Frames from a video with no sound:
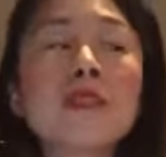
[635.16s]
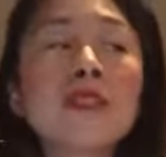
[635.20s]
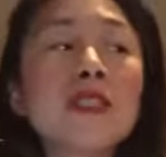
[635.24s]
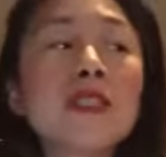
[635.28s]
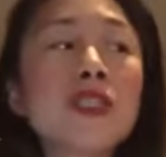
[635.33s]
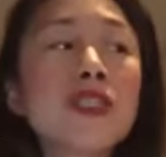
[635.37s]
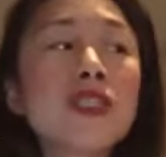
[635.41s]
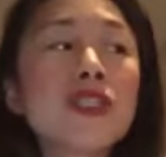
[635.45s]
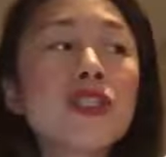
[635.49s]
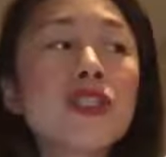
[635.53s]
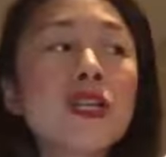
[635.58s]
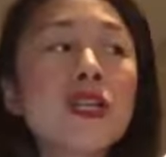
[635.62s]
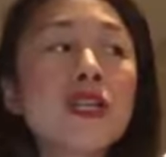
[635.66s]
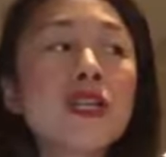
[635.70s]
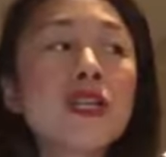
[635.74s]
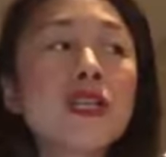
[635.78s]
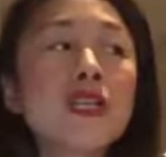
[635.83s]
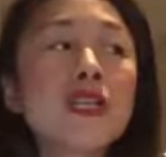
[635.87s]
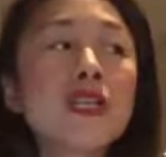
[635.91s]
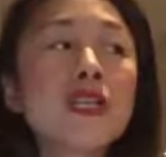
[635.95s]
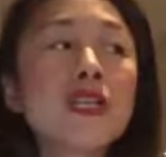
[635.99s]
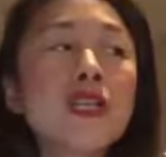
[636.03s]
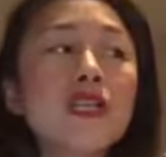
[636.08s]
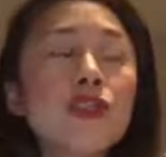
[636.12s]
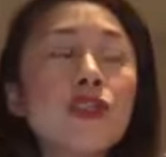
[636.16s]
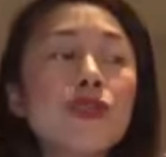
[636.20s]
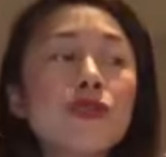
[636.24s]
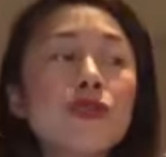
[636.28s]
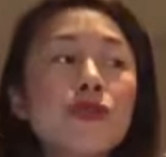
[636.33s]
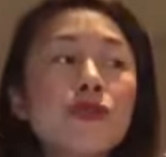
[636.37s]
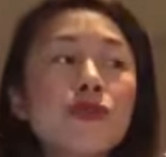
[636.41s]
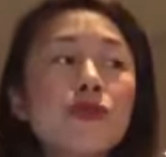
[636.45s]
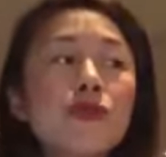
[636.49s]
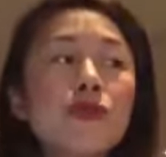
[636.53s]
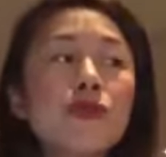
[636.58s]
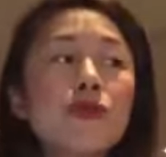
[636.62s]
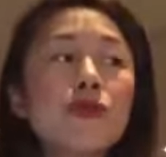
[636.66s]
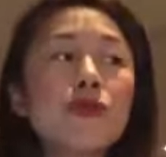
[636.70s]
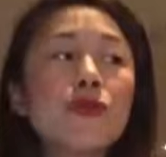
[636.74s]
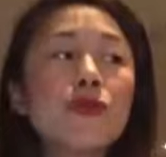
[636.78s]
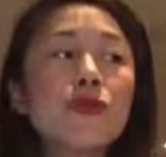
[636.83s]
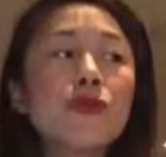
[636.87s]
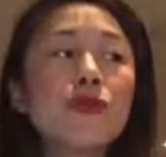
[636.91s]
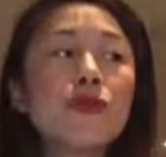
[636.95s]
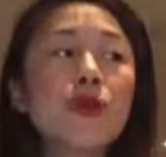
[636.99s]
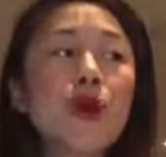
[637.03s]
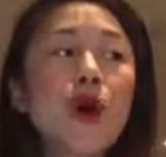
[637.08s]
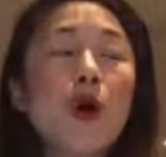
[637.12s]
starting to
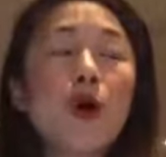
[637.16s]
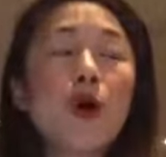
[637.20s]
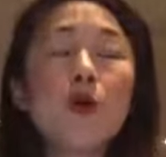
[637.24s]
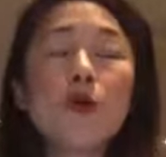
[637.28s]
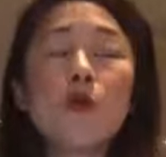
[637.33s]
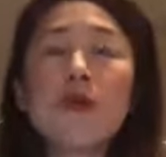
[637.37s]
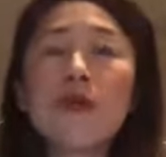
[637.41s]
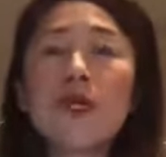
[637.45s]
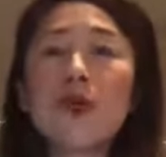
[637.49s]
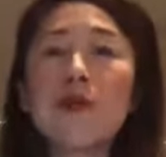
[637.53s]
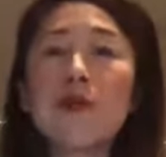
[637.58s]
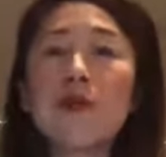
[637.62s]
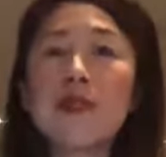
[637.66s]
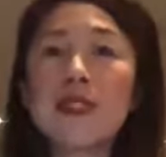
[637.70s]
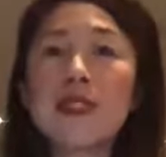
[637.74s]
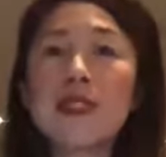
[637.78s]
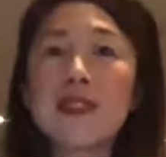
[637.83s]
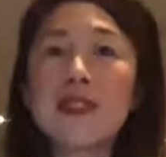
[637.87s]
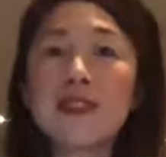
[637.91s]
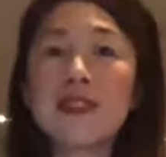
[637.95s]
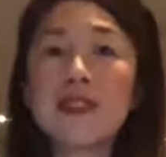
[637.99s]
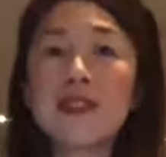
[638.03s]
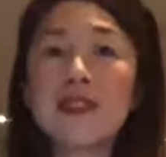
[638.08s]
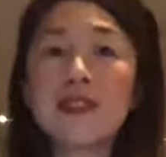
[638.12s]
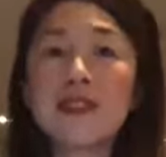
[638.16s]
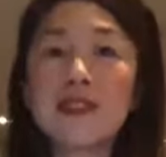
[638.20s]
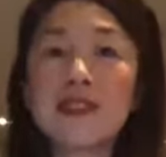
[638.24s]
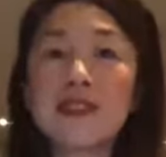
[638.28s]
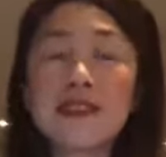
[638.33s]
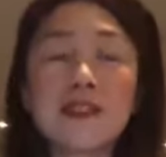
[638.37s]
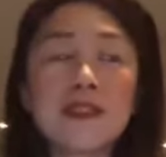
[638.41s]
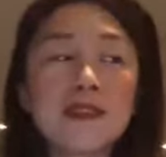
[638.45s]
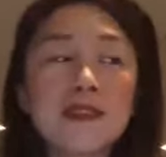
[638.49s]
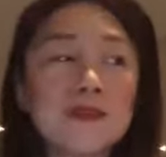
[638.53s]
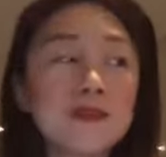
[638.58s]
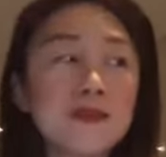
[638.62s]
open up your senses,